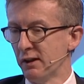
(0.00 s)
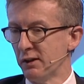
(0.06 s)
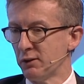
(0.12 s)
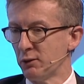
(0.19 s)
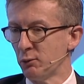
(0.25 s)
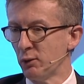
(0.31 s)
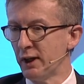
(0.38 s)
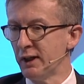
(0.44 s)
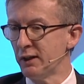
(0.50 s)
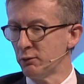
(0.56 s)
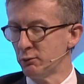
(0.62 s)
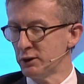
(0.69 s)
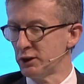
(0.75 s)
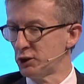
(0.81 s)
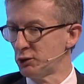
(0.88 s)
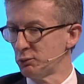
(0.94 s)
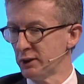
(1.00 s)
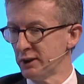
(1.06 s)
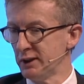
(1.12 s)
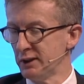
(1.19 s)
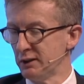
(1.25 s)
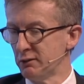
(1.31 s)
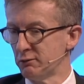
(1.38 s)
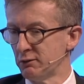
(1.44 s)
the way in which
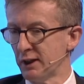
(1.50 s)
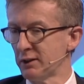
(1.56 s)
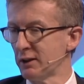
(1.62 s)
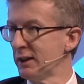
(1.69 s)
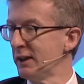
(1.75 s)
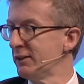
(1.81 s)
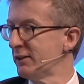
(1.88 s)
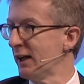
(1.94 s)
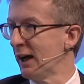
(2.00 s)
we regulate